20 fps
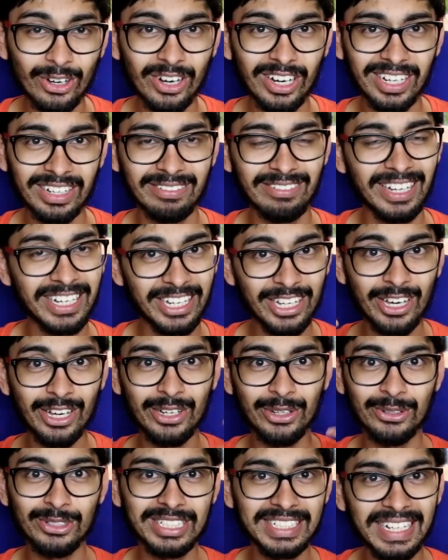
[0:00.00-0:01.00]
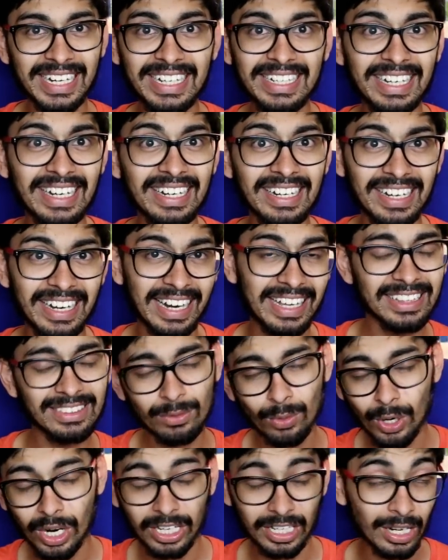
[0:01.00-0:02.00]
or when you are using it in rain,
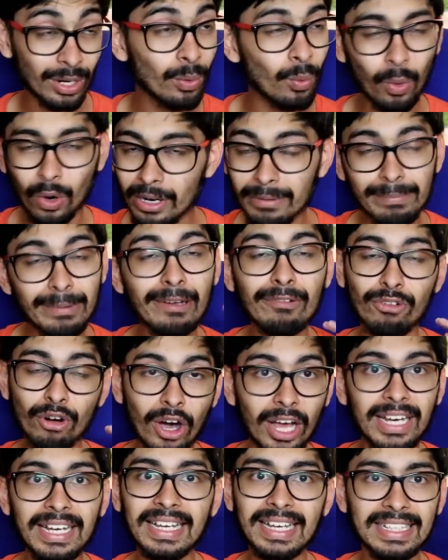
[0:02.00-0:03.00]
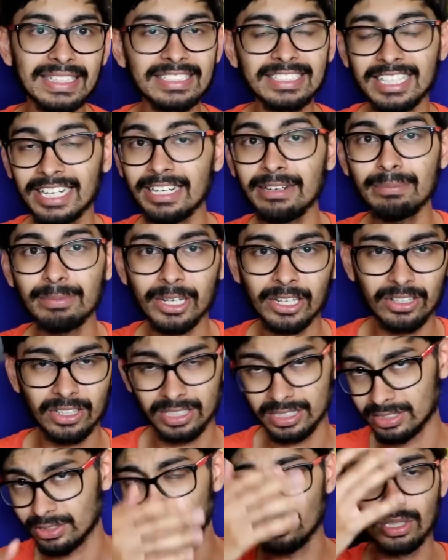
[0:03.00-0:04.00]
water won't be falling inside
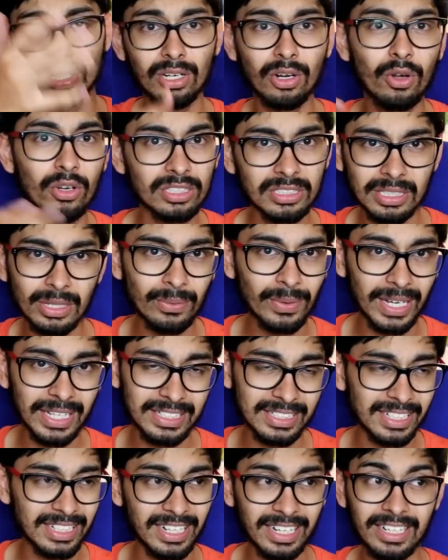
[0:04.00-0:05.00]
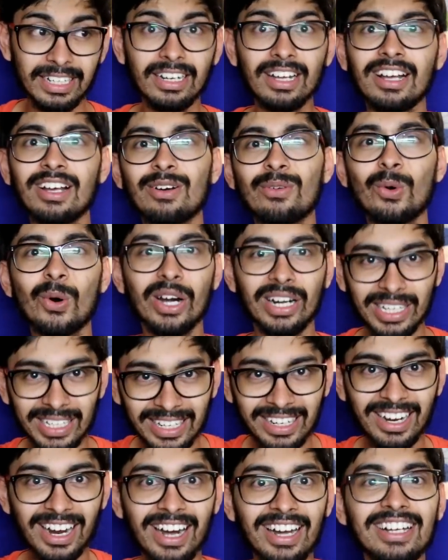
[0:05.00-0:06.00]
because you will close the visor and
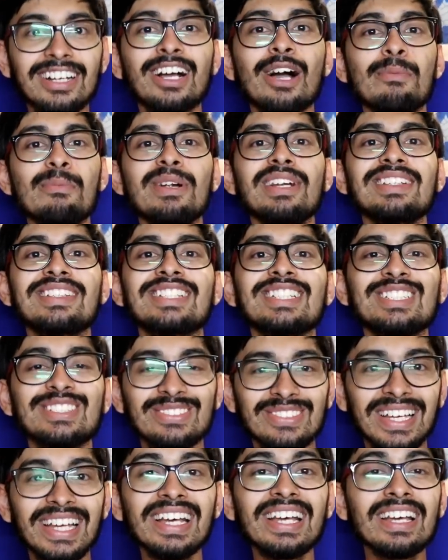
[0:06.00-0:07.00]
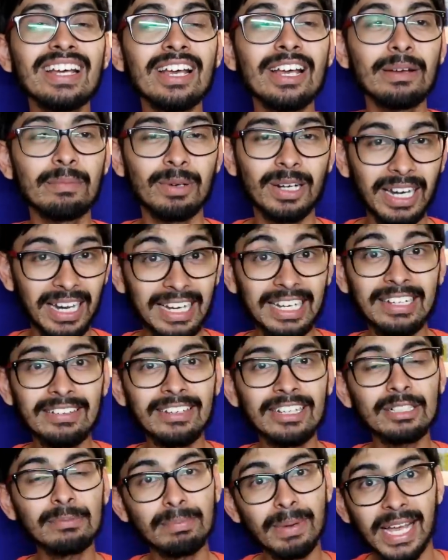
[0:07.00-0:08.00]
water can't come in this way. But
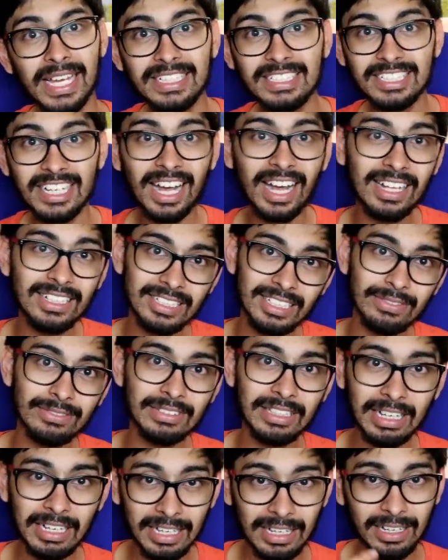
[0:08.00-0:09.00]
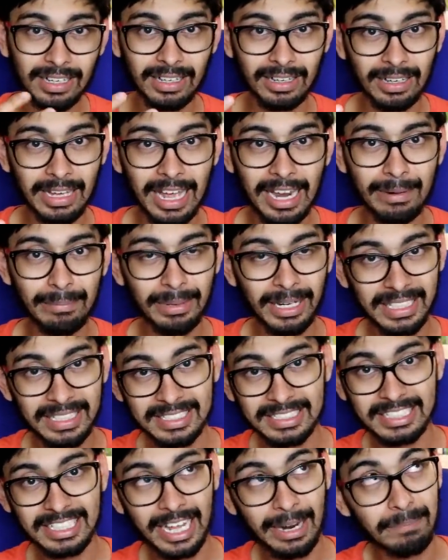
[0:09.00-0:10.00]
anyways, by chance if the helmet
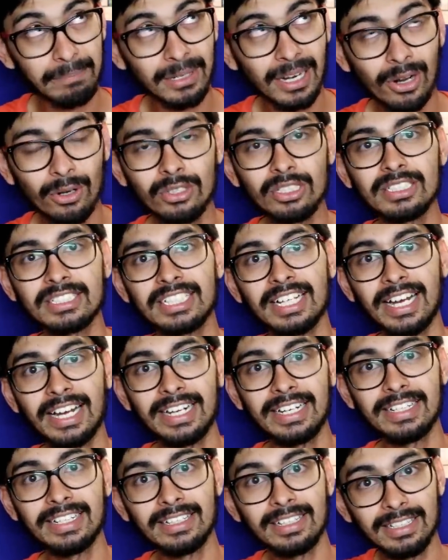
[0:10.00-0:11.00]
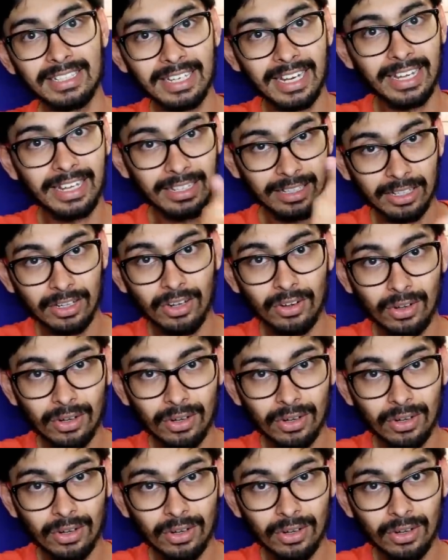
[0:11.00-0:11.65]
is kept outside in like